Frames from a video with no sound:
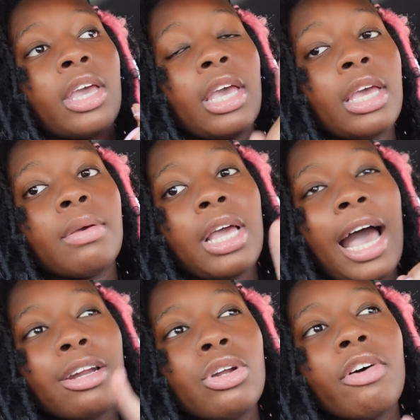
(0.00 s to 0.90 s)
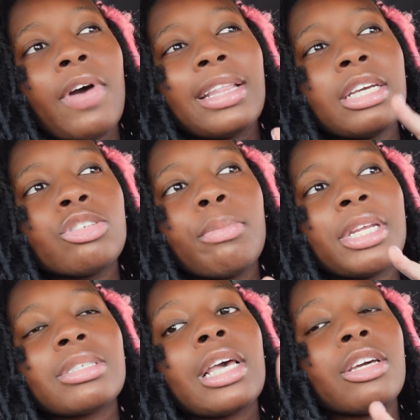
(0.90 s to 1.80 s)
I think it's gonna
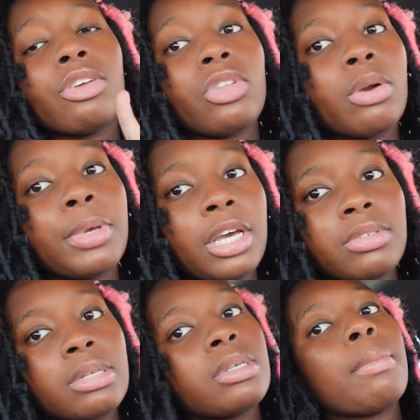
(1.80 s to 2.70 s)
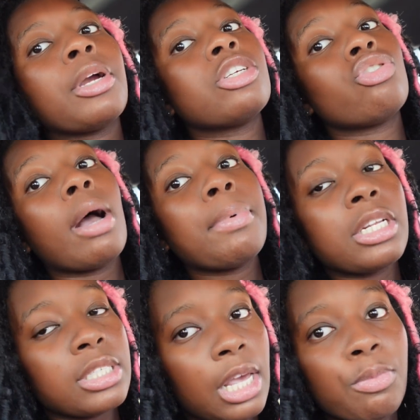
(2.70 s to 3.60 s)
be the second or third week of September. It's dropping
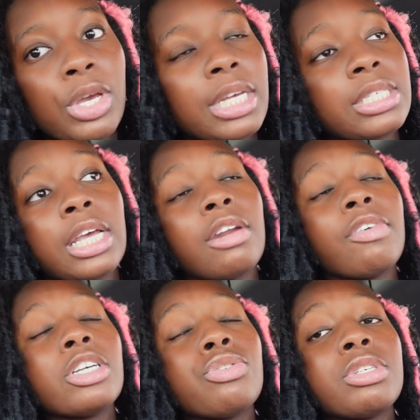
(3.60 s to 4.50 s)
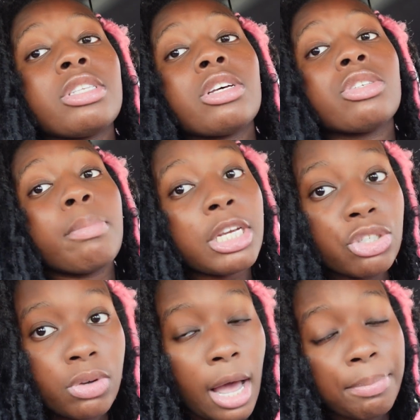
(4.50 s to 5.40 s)
the same week as the anniversary sale. So make
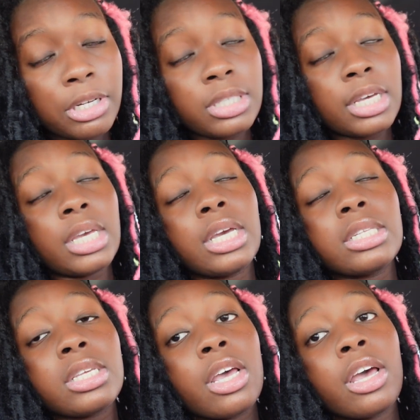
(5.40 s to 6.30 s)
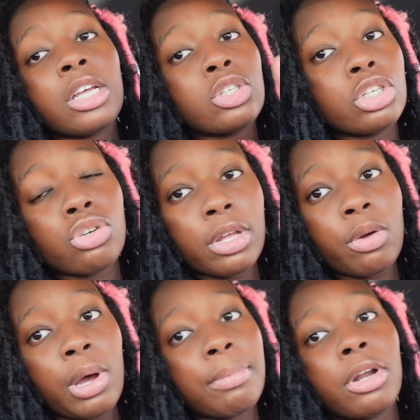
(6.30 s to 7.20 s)
sure you copy your tickets to join
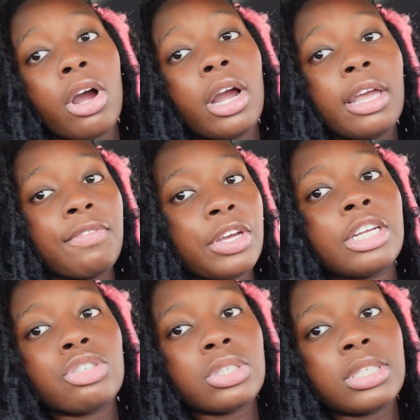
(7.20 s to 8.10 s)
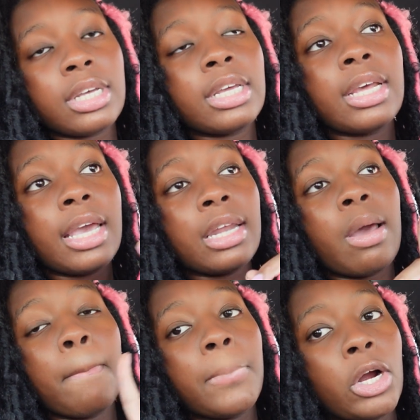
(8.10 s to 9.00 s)
the webinar if you're interested
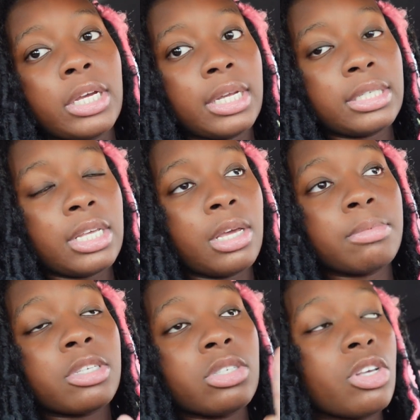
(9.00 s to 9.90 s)
in marketing tips.